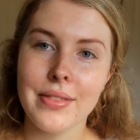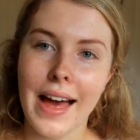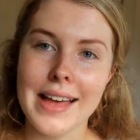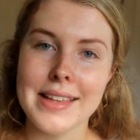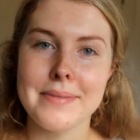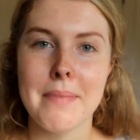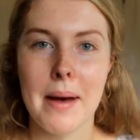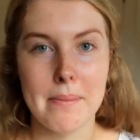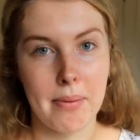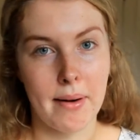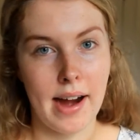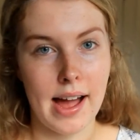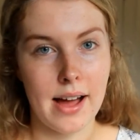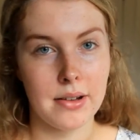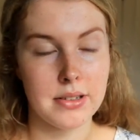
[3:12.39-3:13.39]
That is my
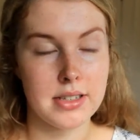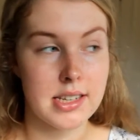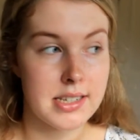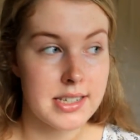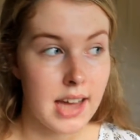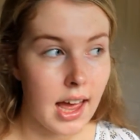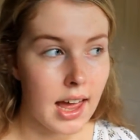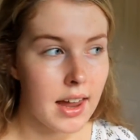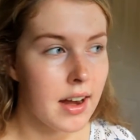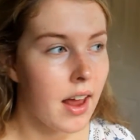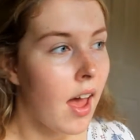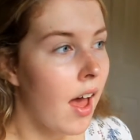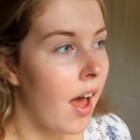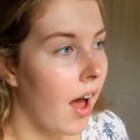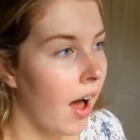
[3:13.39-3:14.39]
brows done.
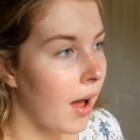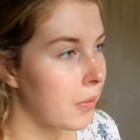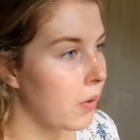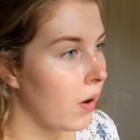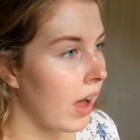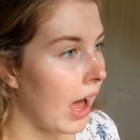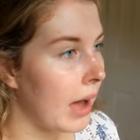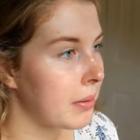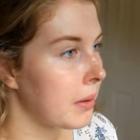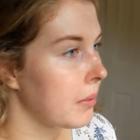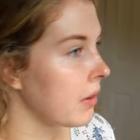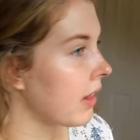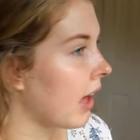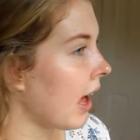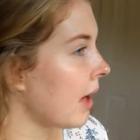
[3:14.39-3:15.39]
I'm quite happy
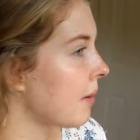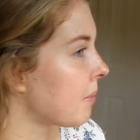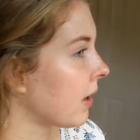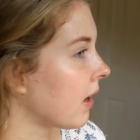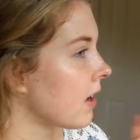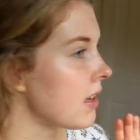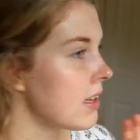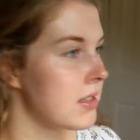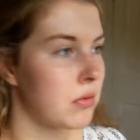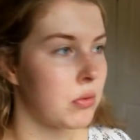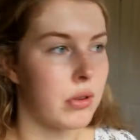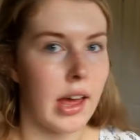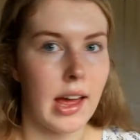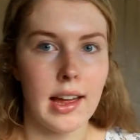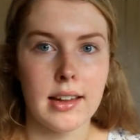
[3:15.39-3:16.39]
with that because
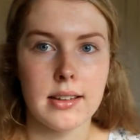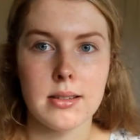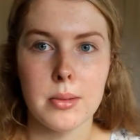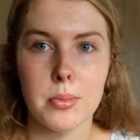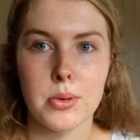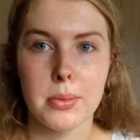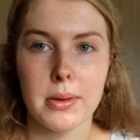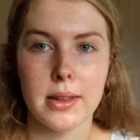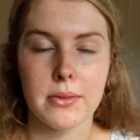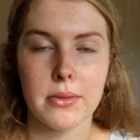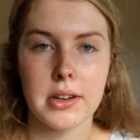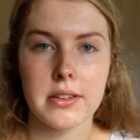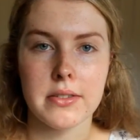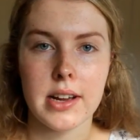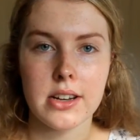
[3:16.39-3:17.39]
all the hairs seem to be in the
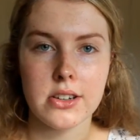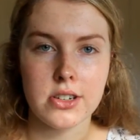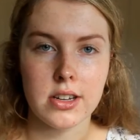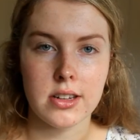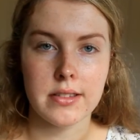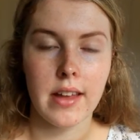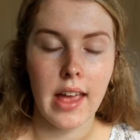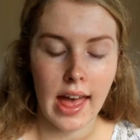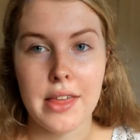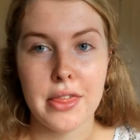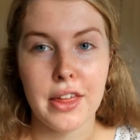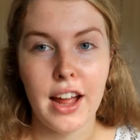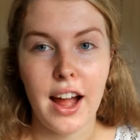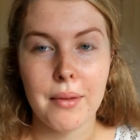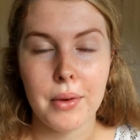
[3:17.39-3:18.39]
right direction. I
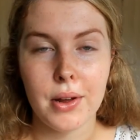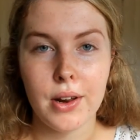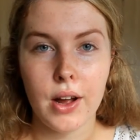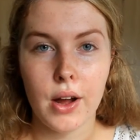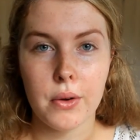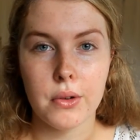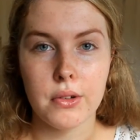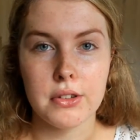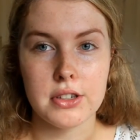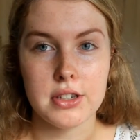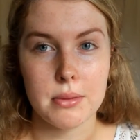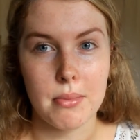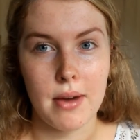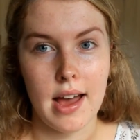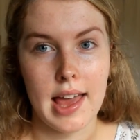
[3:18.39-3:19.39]
think I'm going to go on
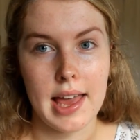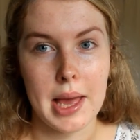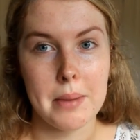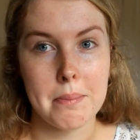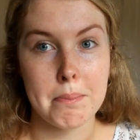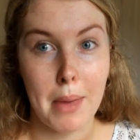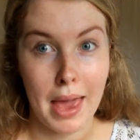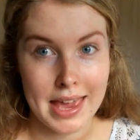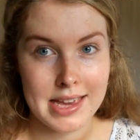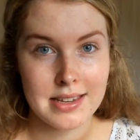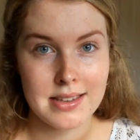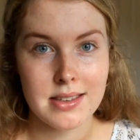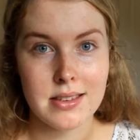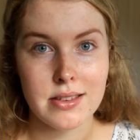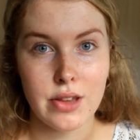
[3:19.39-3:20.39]
to my
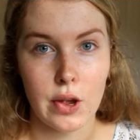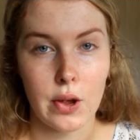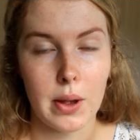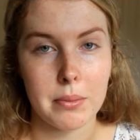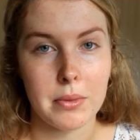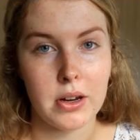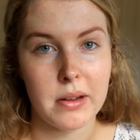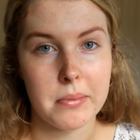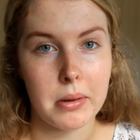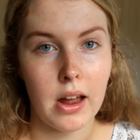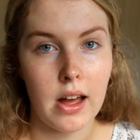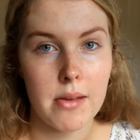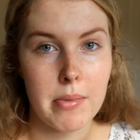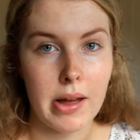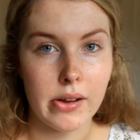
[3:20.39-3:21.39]
base, so I'm going to
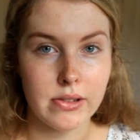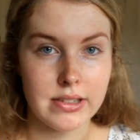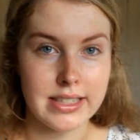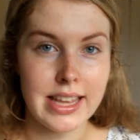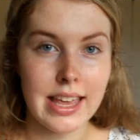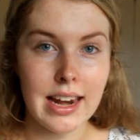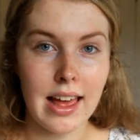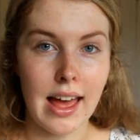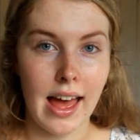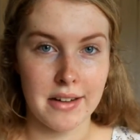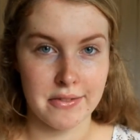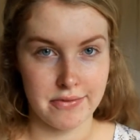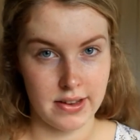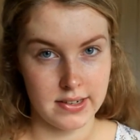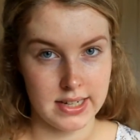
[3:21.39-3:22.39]
apply my concealer
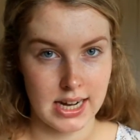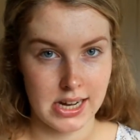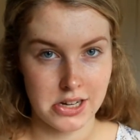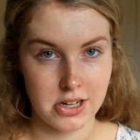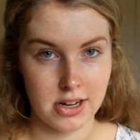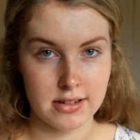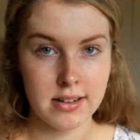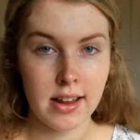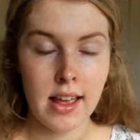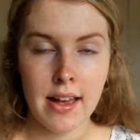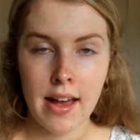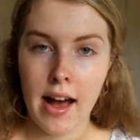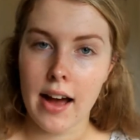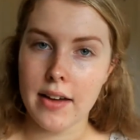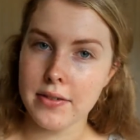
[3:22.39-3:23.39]
and foundation.
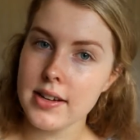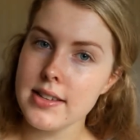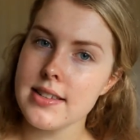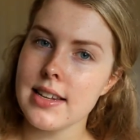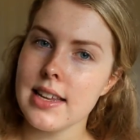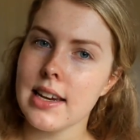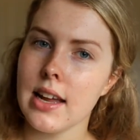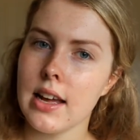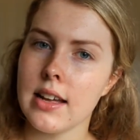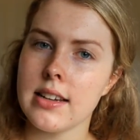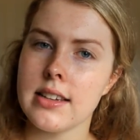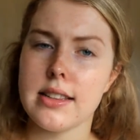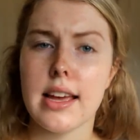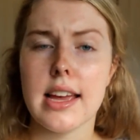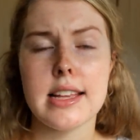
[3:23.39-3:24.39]
I've recently
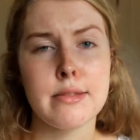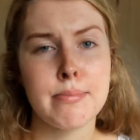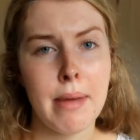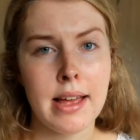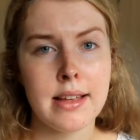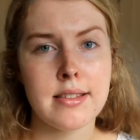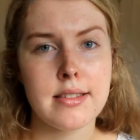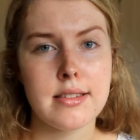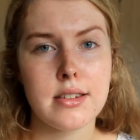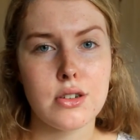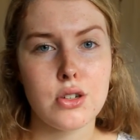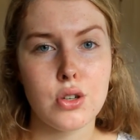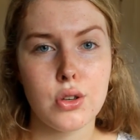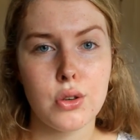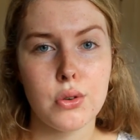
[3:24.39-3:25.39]
learned that it's best
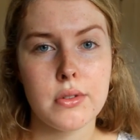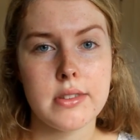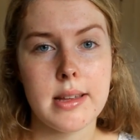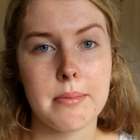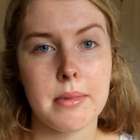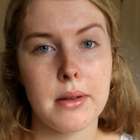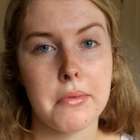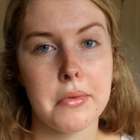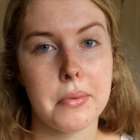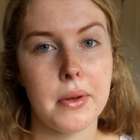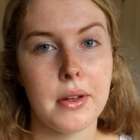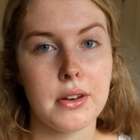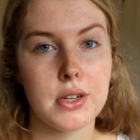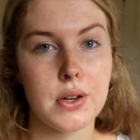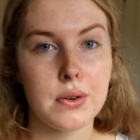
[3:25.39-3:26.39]
to sometimes
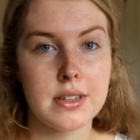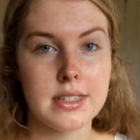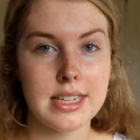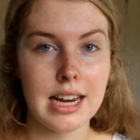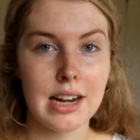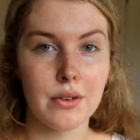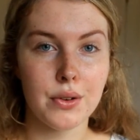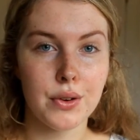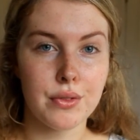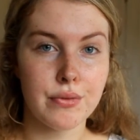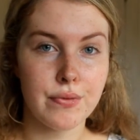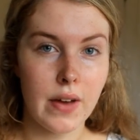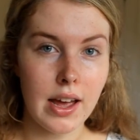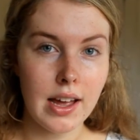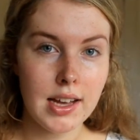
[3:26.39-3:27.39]
put concealer on
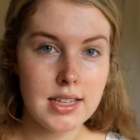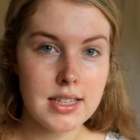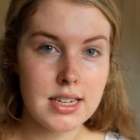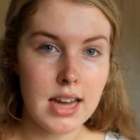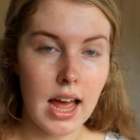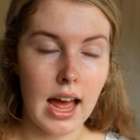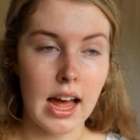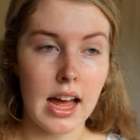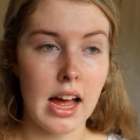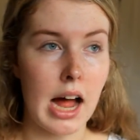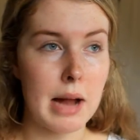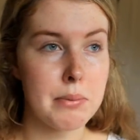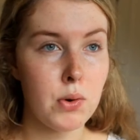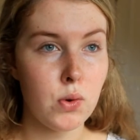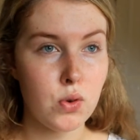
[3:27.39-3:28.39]
first.
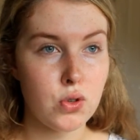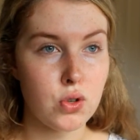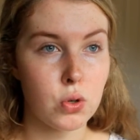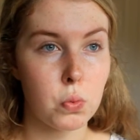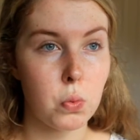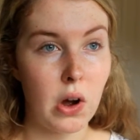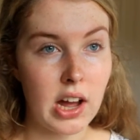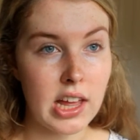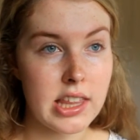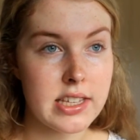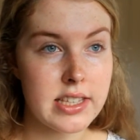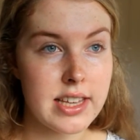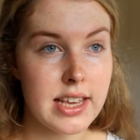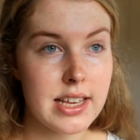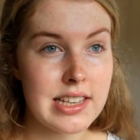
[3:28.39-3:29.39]
I'm not sure why
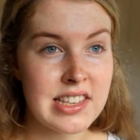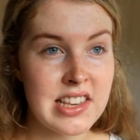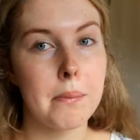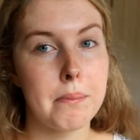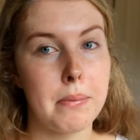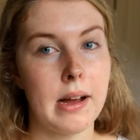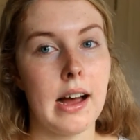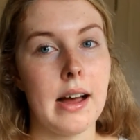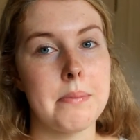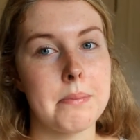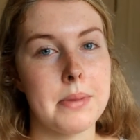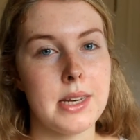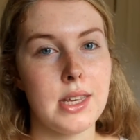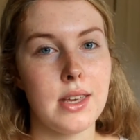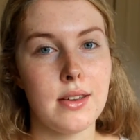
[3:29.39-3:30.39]
this is, but I've
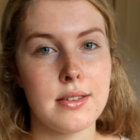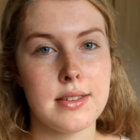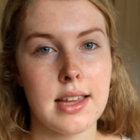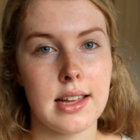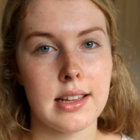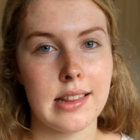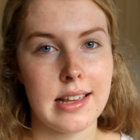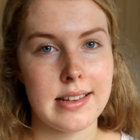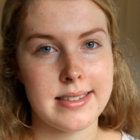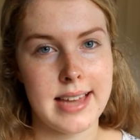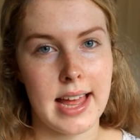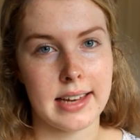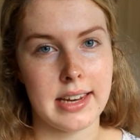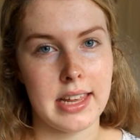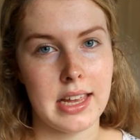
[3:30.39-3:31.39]
been using this
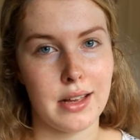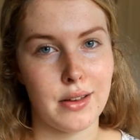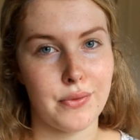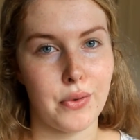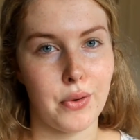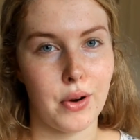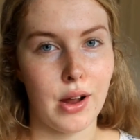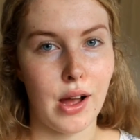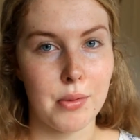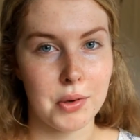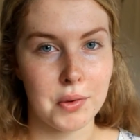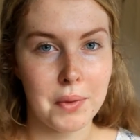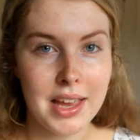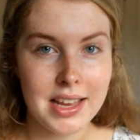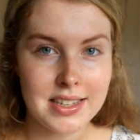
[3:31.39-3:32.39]
technique for a
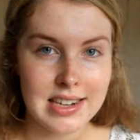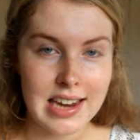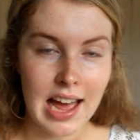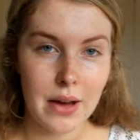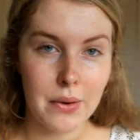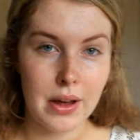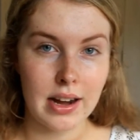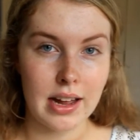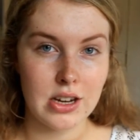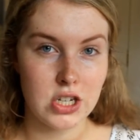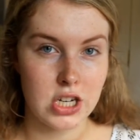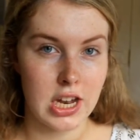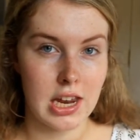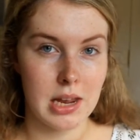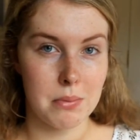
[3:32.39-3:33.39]
couple of weeks now and I
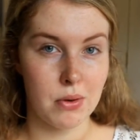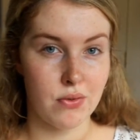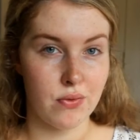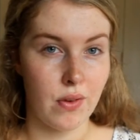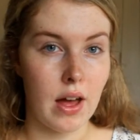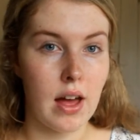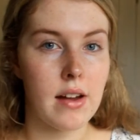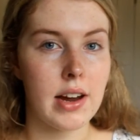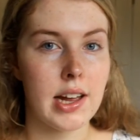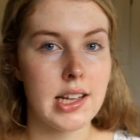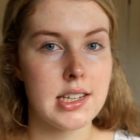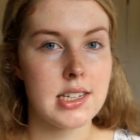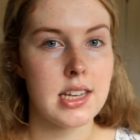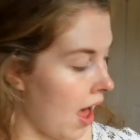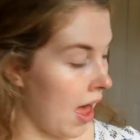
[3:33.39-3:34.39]
actually prefer
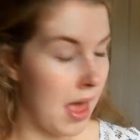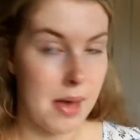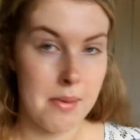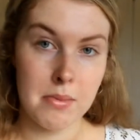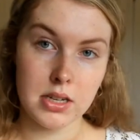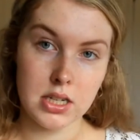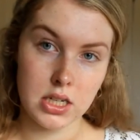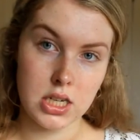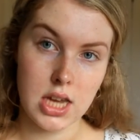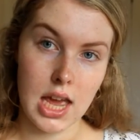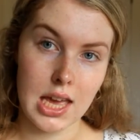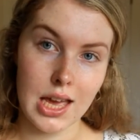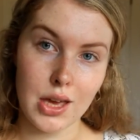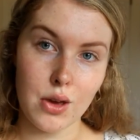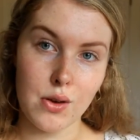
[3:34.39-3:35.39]
it. I'm
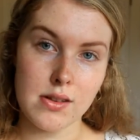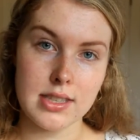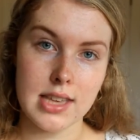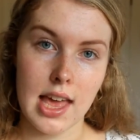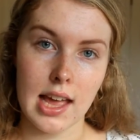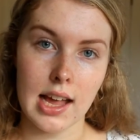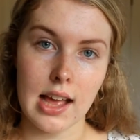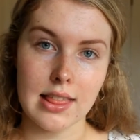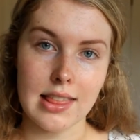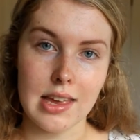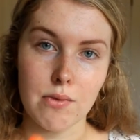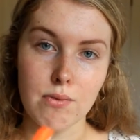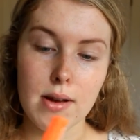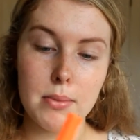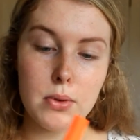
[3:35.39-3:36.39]
today using
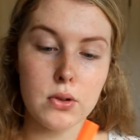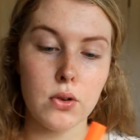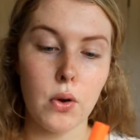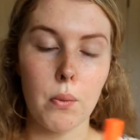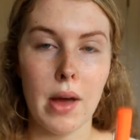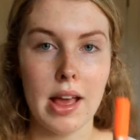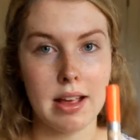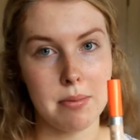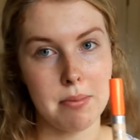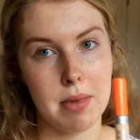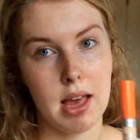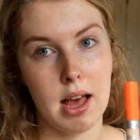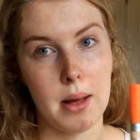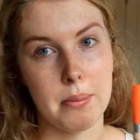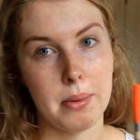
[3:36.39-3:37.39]
the Rimmel Wake
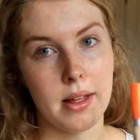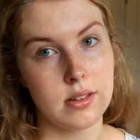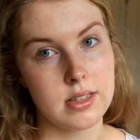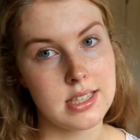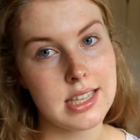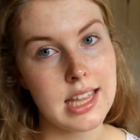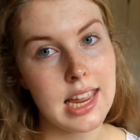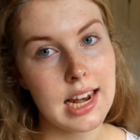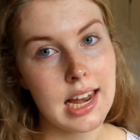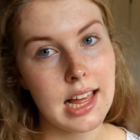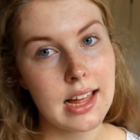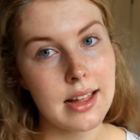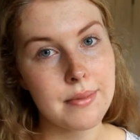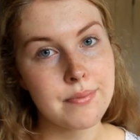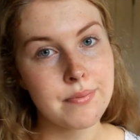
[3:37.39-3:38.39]
Me Up concealer.